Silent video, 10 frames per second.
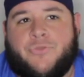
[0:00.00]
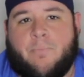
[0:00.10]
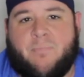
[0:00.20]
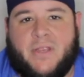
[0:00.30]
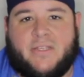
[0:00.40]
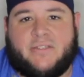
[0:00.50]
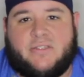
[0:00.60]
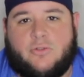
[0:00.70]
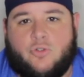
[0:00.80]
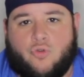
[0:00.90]
The
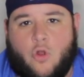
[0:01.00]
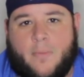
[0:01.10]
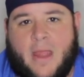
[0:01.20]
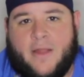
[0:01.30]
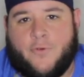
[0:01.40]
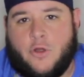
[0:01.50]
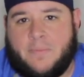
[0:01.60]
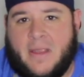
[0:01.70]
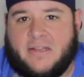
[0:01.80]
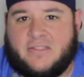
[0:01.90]
biggest drawback for
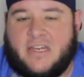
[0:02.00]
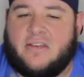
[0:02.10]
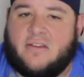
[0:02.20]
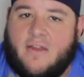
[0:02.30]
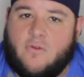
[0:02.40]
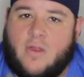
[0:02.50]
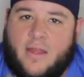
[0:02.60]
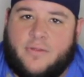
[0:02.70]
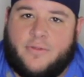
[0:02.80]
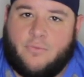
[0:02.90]
Ernie Banks is that he never
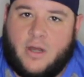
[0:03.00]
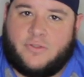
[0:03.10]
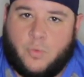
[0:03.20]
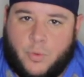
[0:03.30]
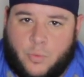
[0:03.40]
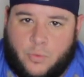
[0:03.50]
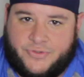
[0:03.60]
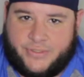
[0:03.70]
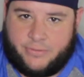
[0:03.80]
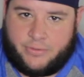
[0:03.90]
had the right to win a
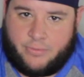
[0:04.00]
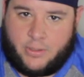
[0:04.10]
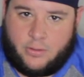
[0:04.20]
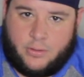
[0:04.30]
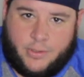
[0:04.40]
World Series ring.